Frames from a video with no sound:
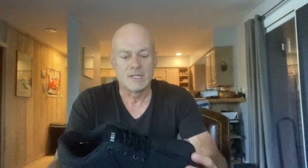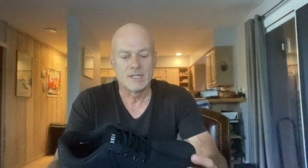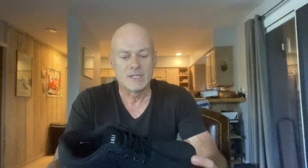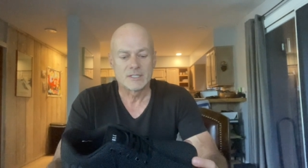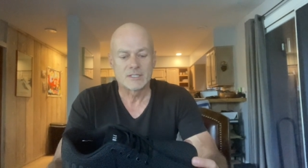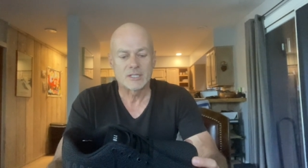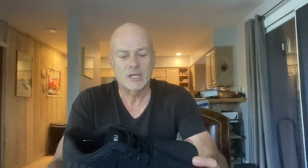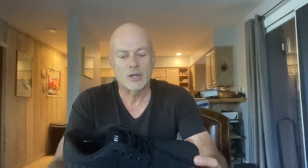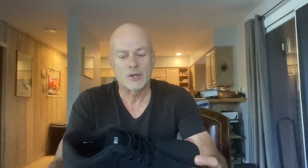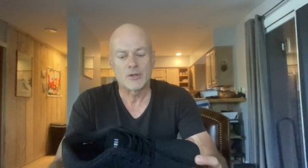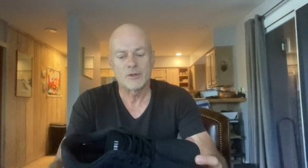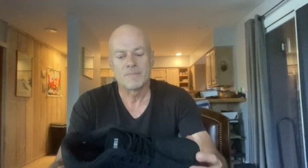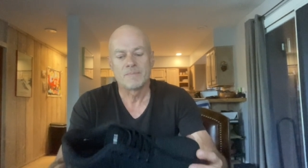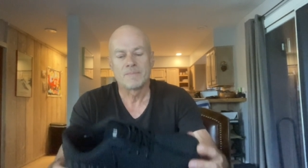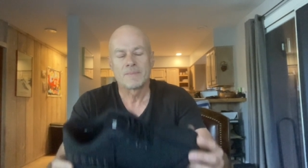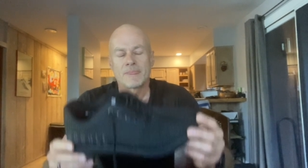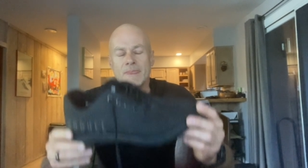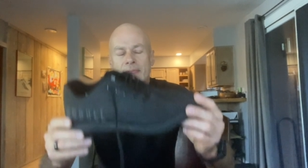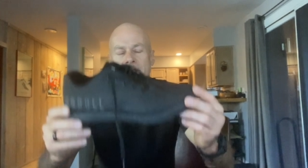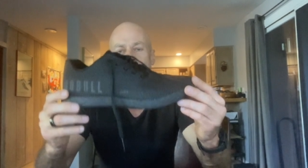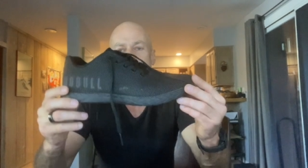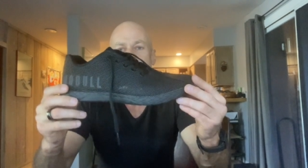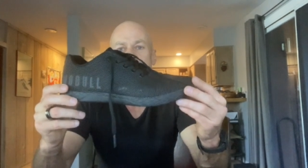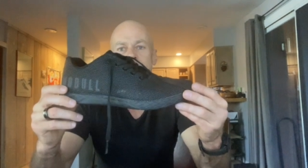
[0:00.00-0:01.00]
So
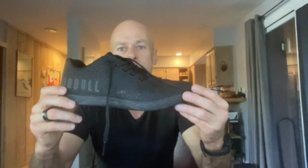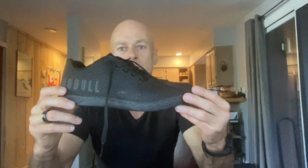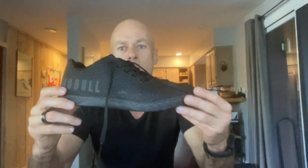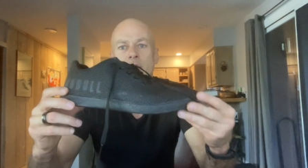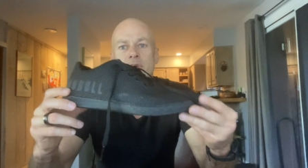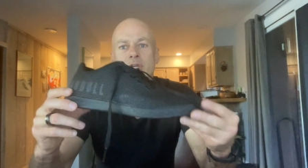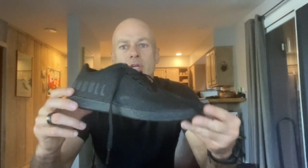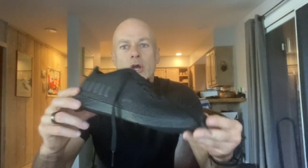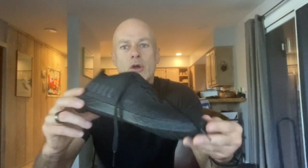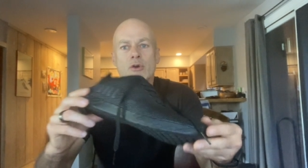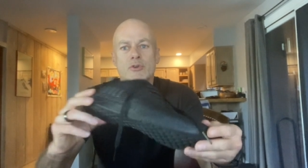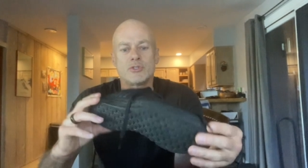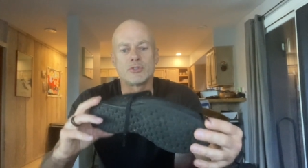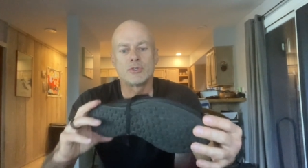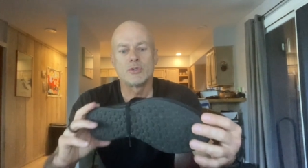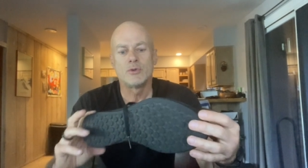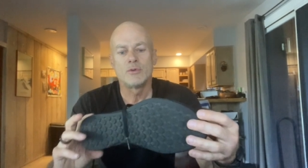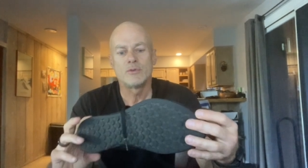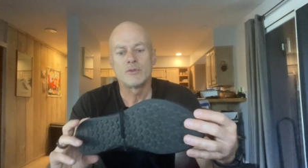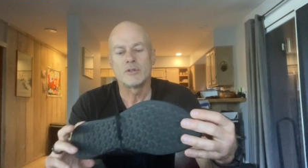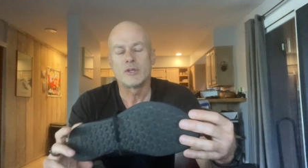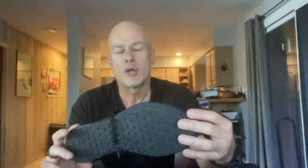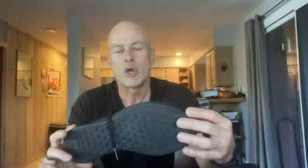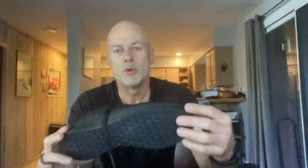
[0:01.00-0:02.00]
these are my
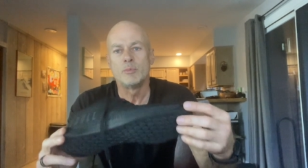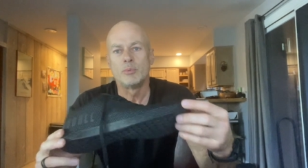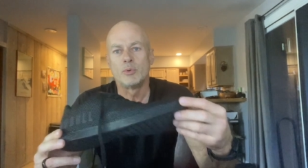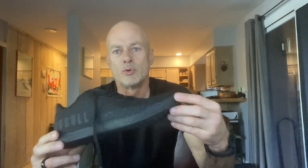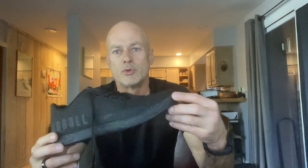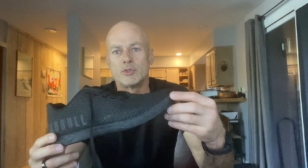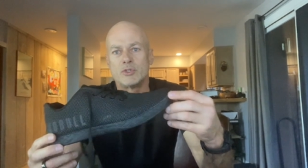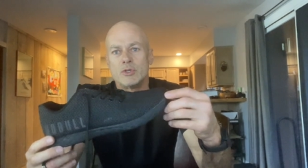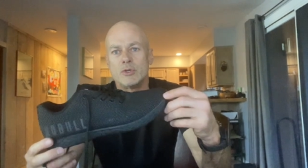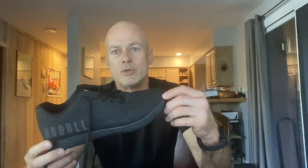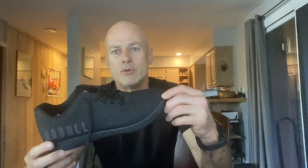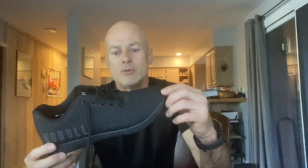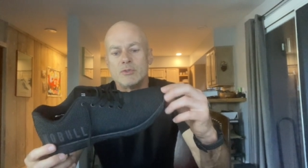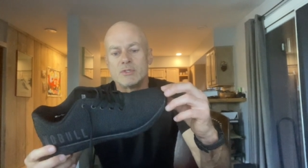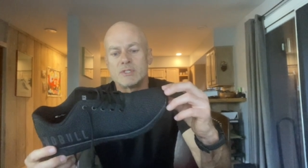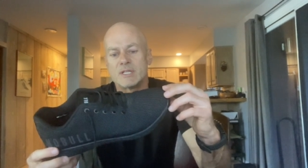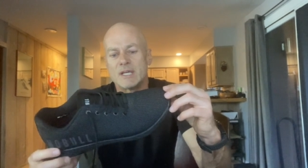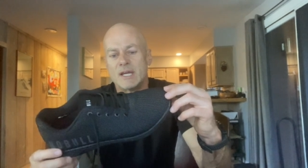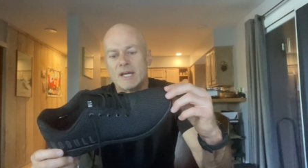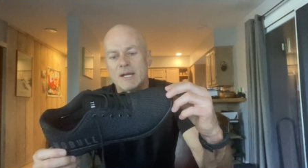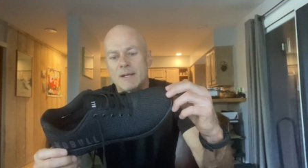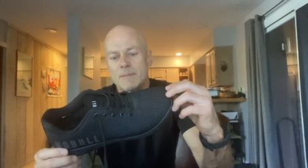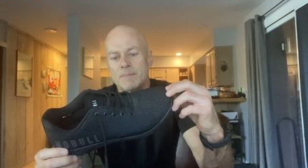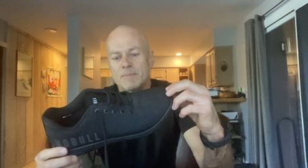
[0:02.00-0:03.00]
go-to, the Noble shoes.
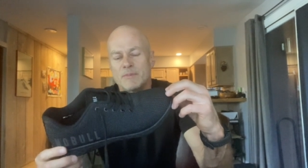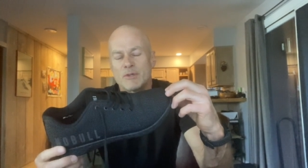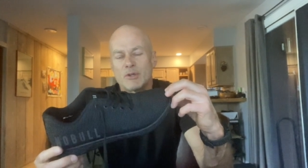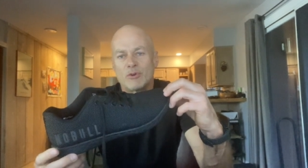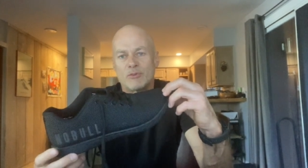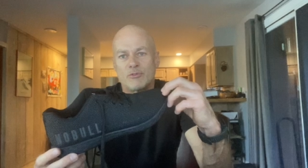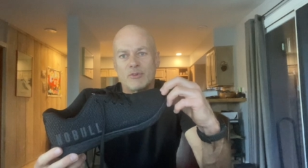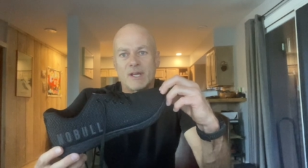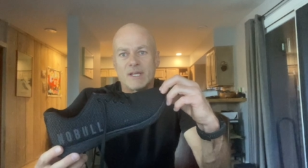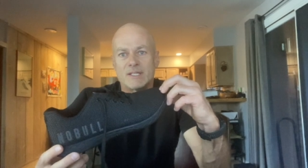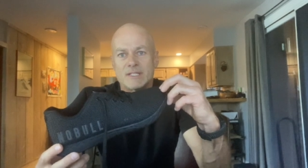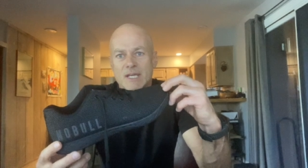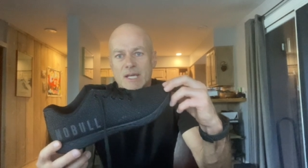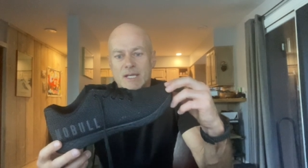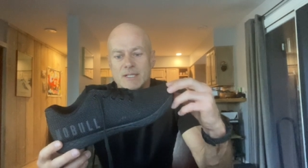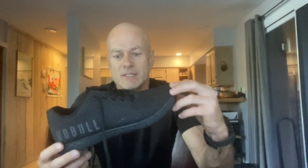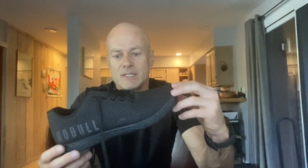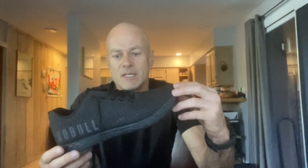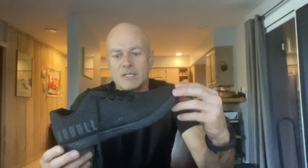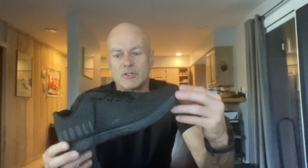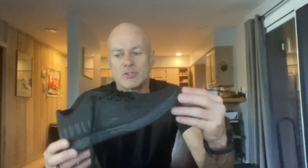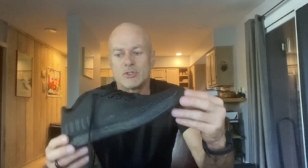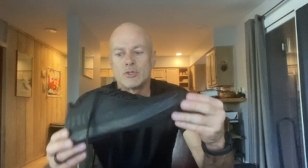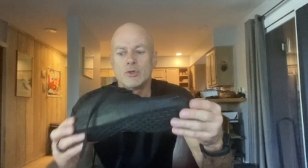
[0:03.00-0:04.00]
They're a
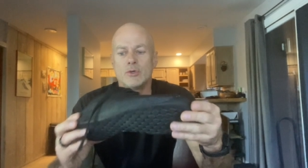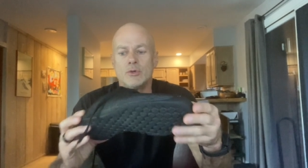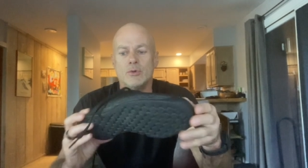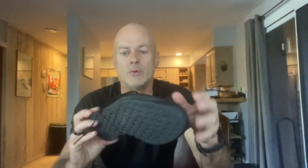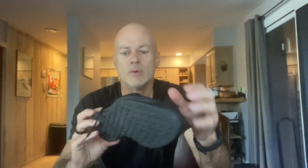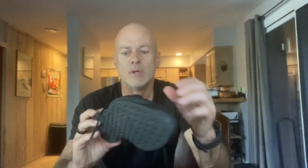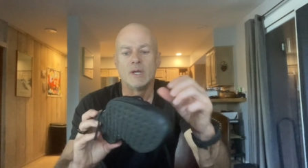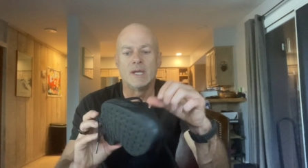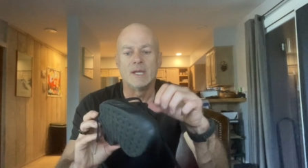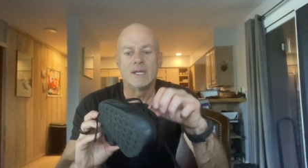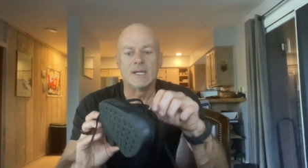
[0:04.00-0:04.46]
fantastic shoe.